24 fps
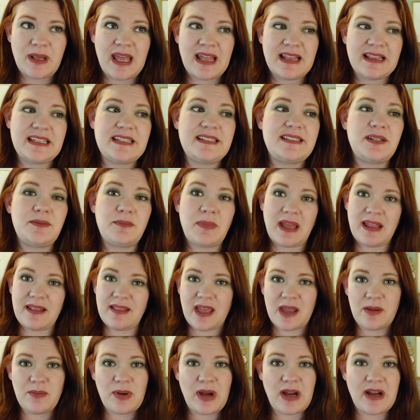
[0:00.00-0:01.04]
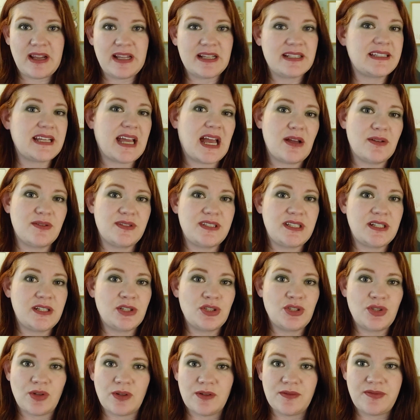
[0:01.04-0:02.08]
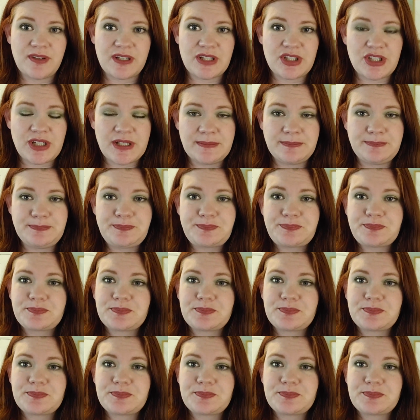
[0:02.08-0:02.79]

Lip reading: at least in my library, it's housed in adult fiction.